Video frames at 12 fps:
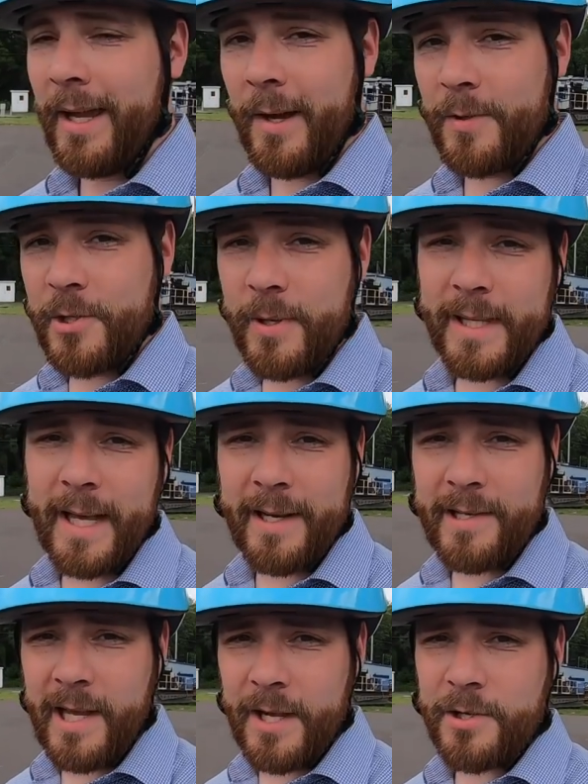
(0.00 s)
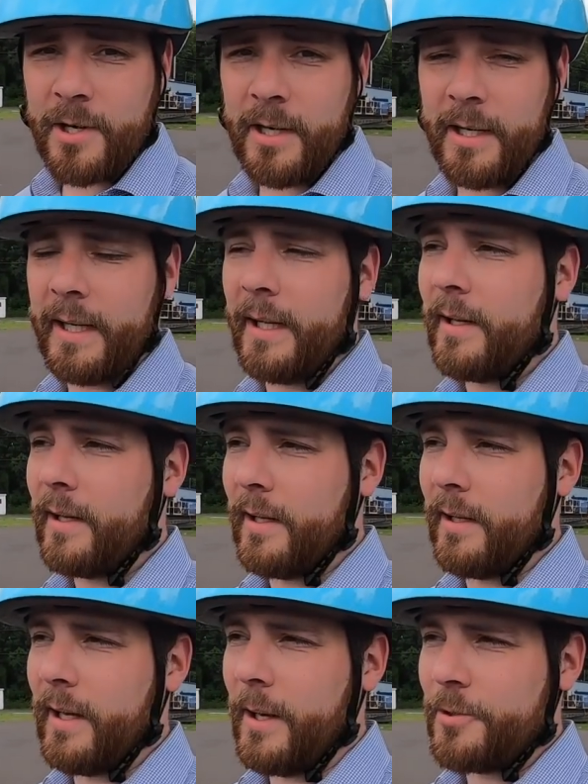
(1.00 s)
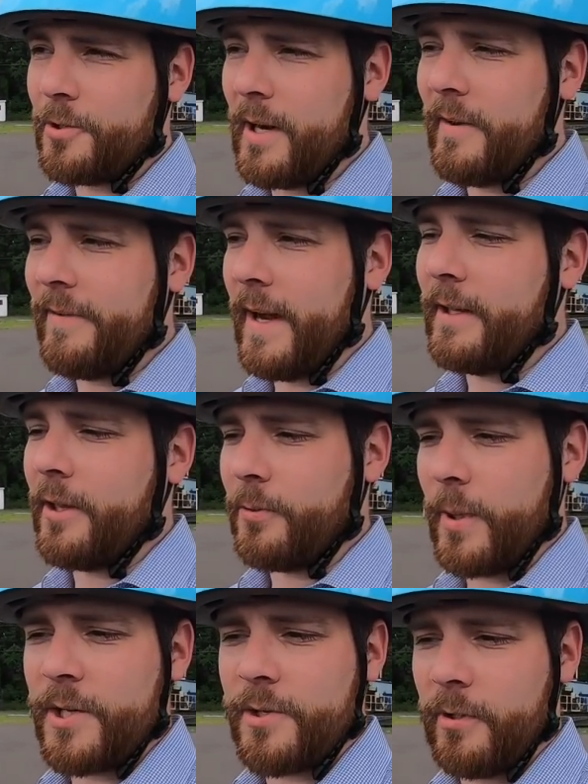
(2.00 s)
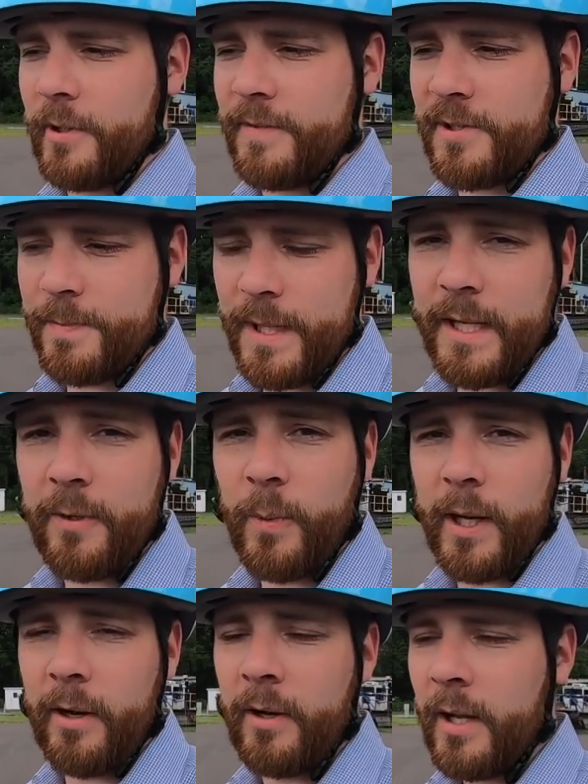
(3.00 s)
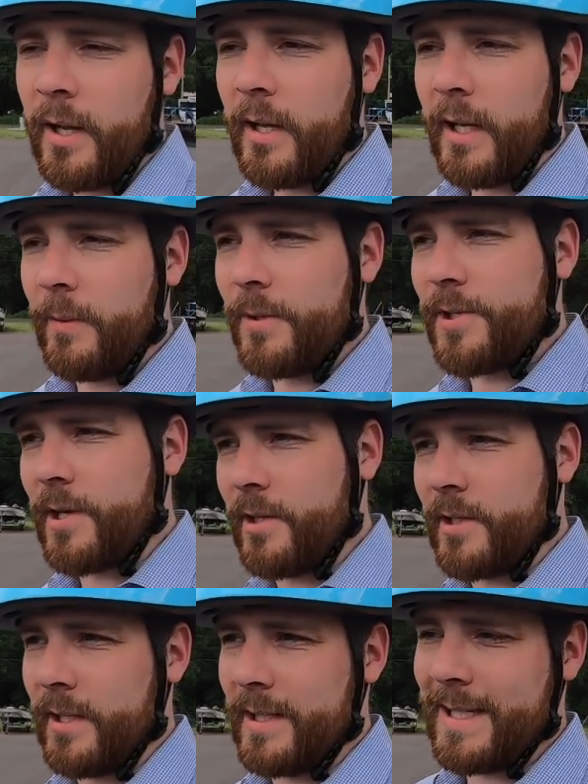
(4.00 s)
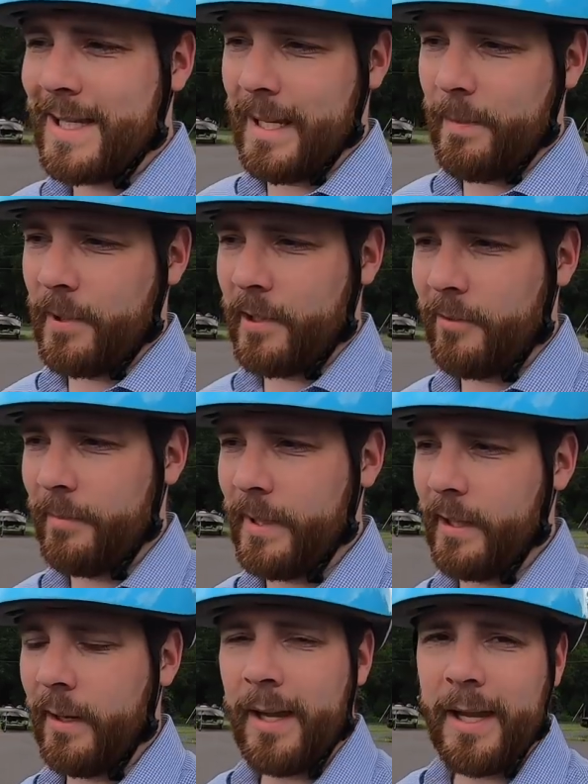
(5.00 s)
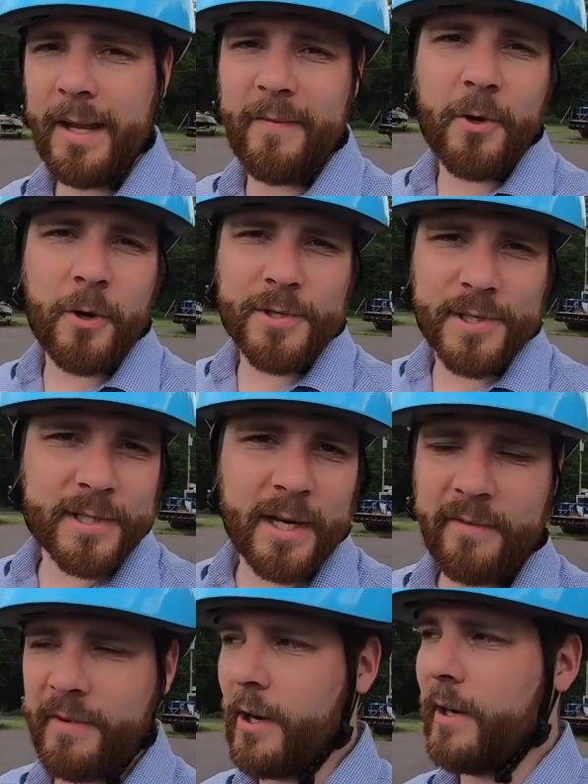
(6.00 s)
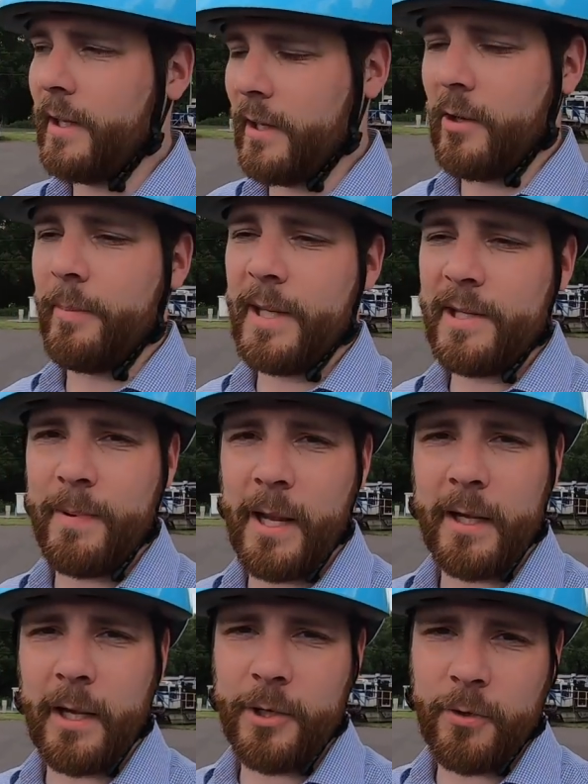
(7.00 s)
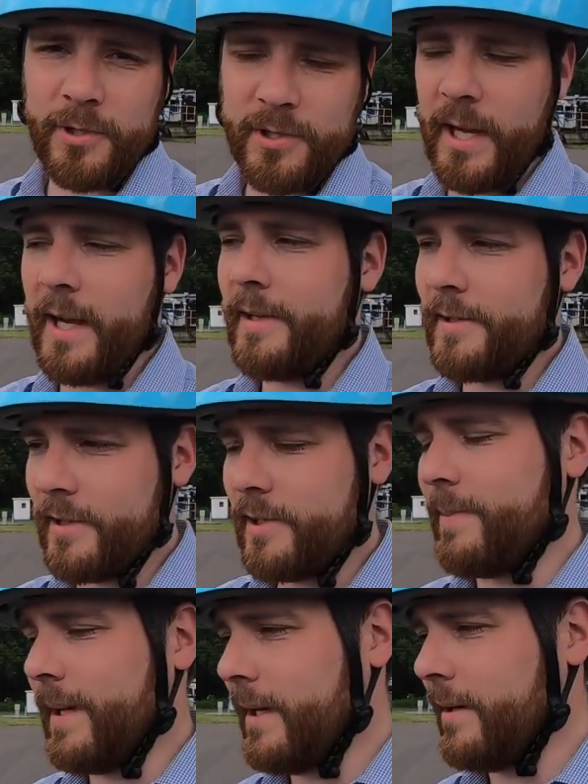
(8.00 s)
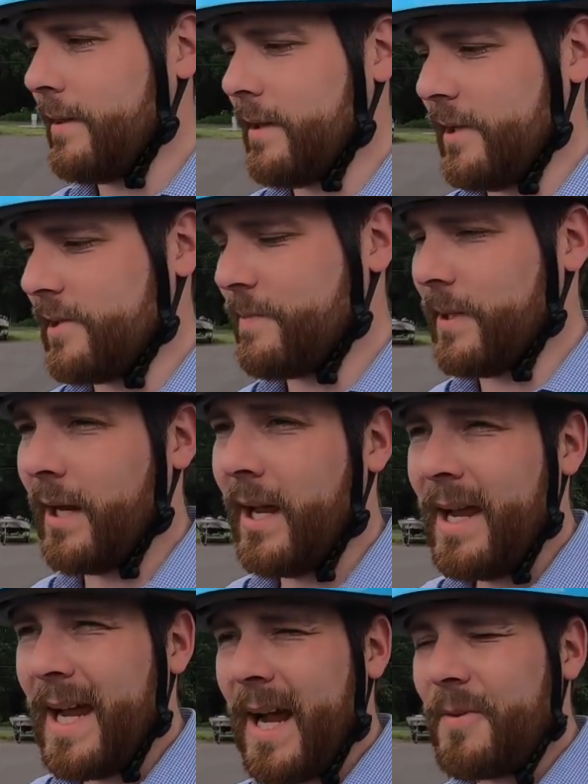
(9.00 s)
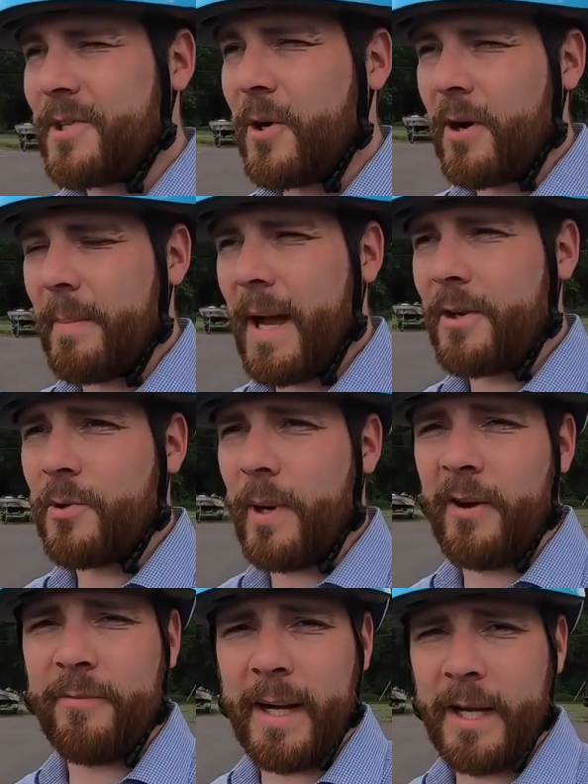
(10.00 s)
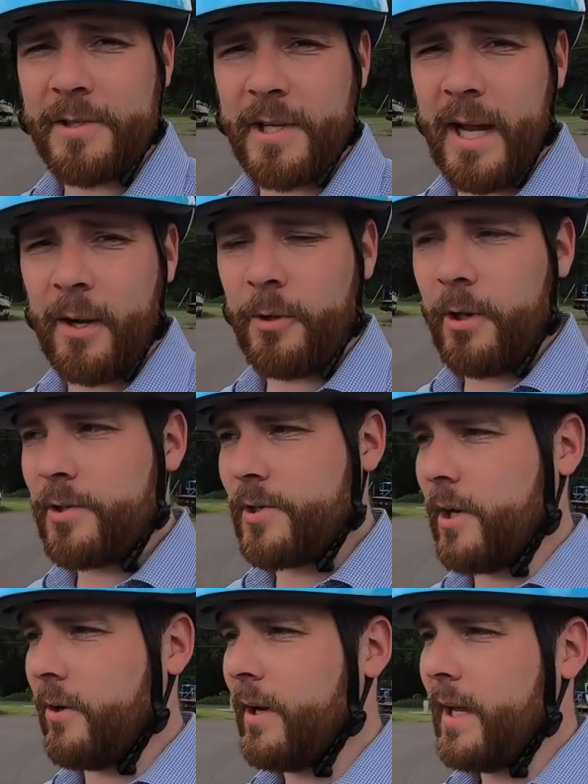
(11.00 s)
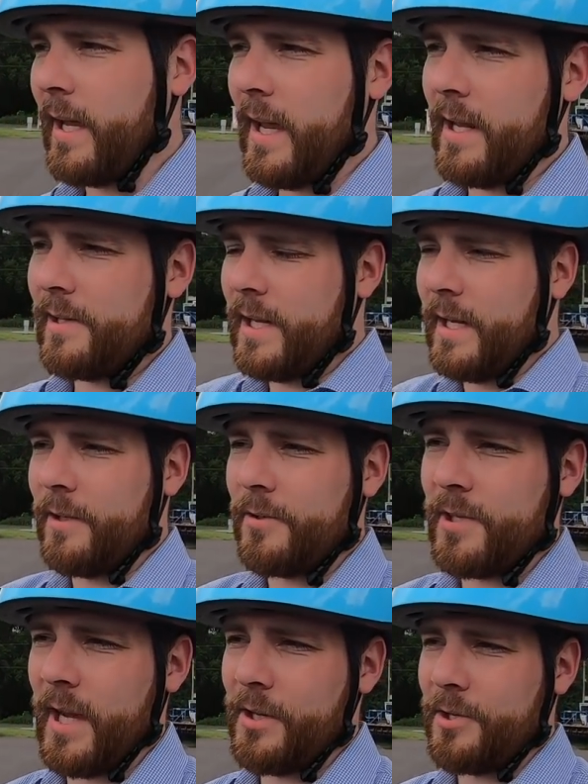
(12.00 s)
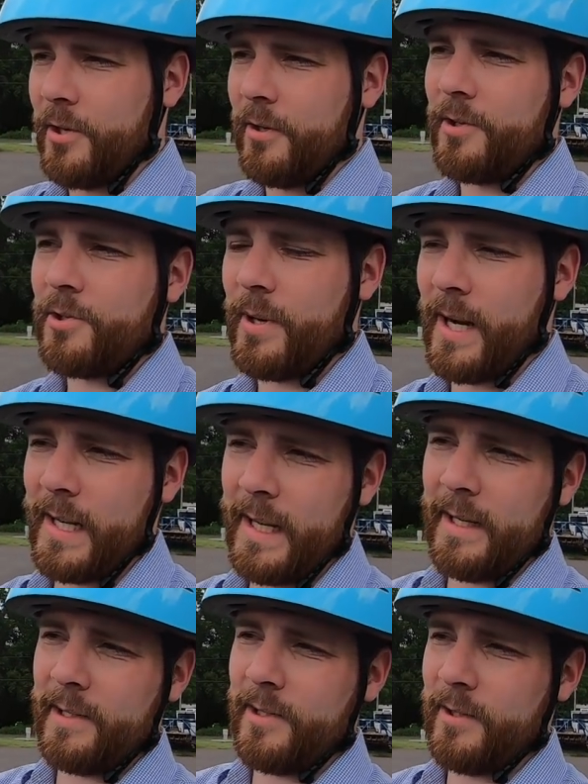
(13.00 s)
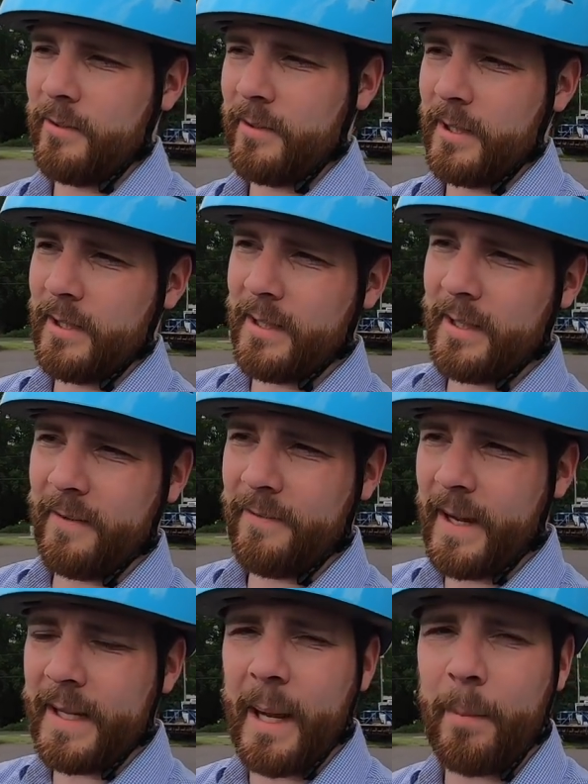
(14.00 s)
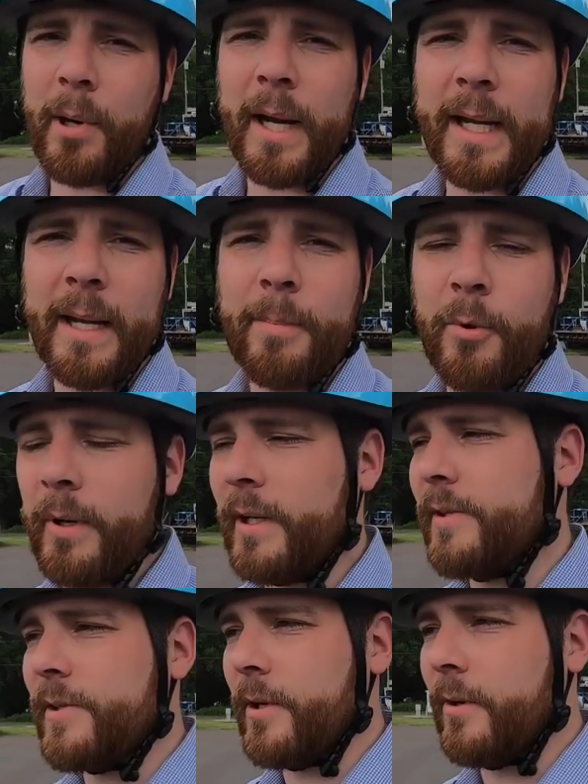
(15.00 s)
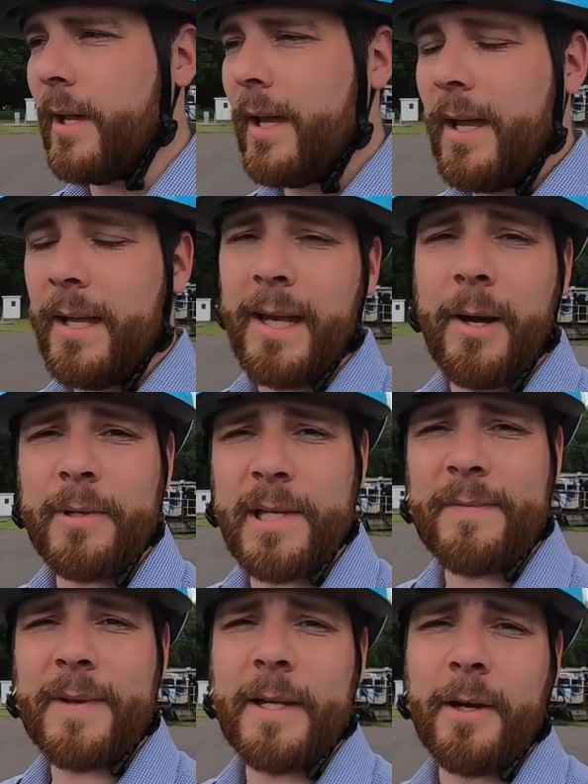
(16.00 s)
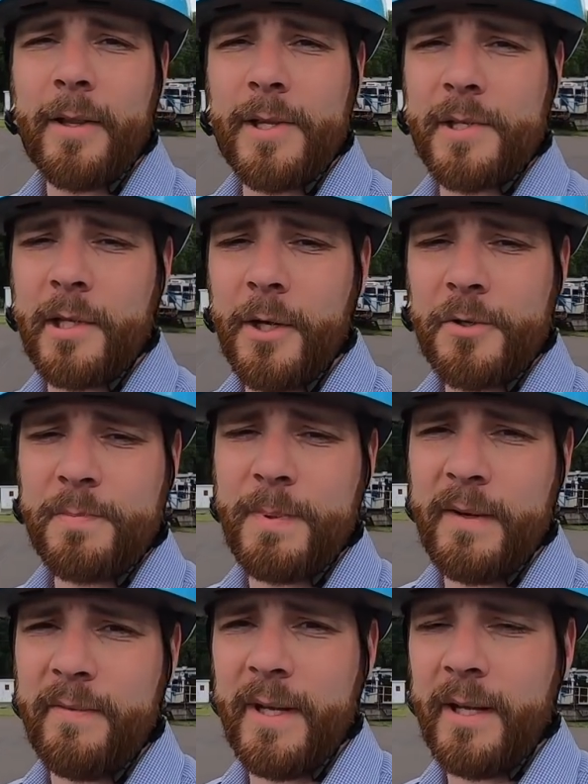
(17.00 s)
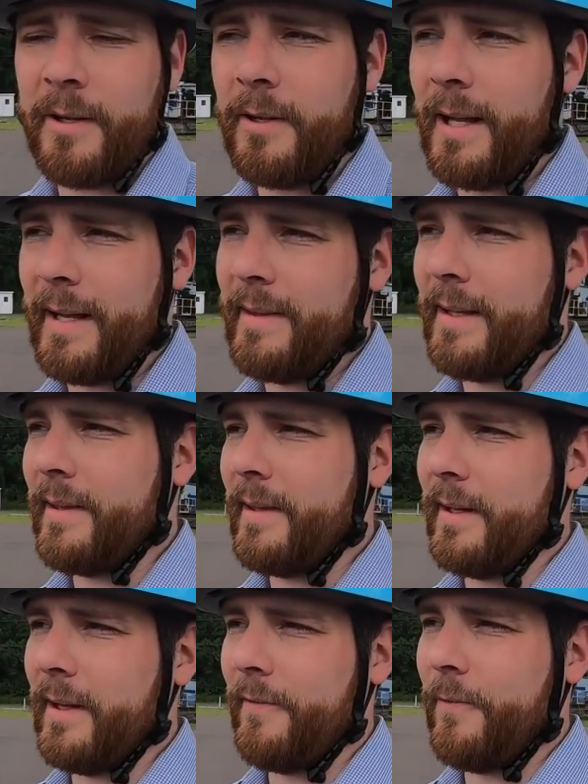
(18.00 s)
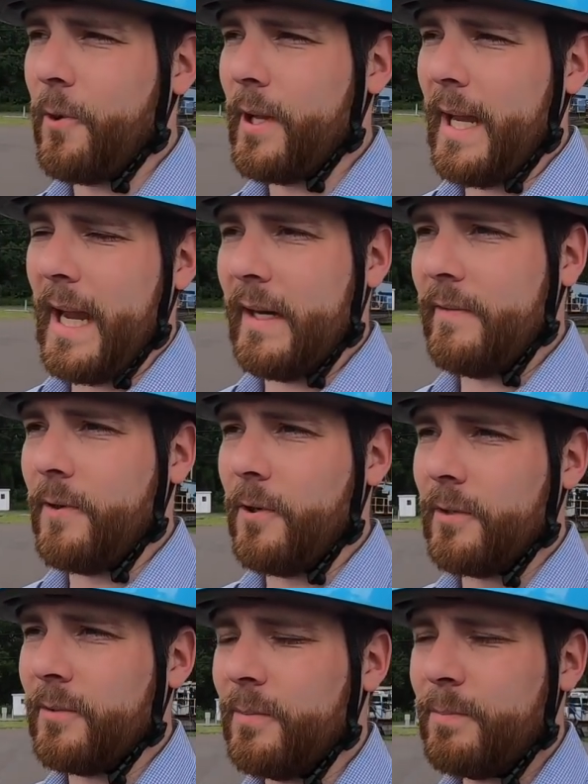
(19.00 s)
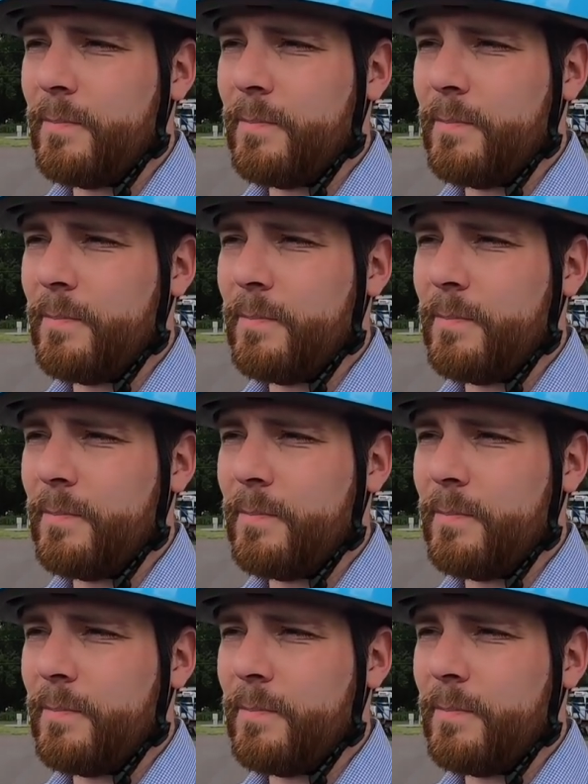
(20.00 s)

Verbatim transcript: I was doing that intentionally. Uh, I was trying to find the threshold of speed where it would start to tip a little bit. And of course, it's going to vary a little bit depending on your size and speed and things, but I was going about twelve miles an hour or so, and taking those tight turns, trying to get it to uh, kind of find that braking point. So yeah, I would definitely call this a low speed vehicle. I think that a forty-eight volt